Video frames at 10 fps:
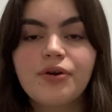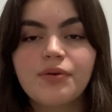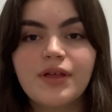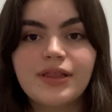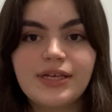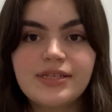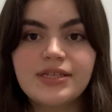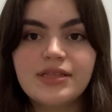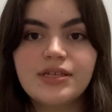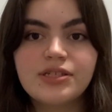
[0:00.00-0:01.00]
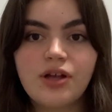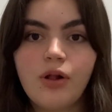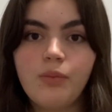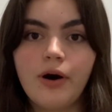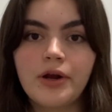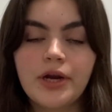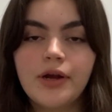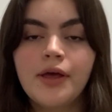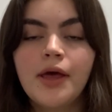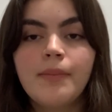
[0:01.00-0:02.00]
the least in the salt water
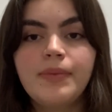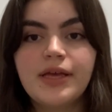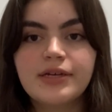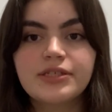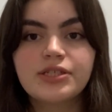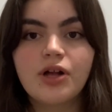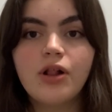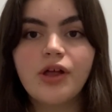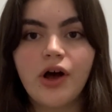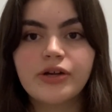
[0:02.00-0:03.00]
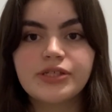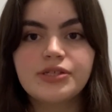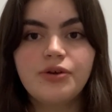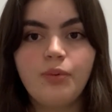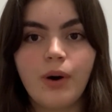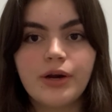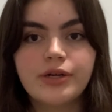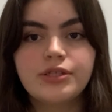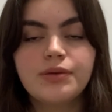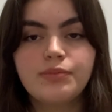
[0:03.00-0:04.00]
because salt causes the water
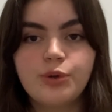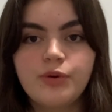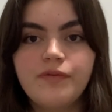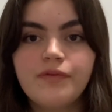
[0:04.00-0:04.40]
to move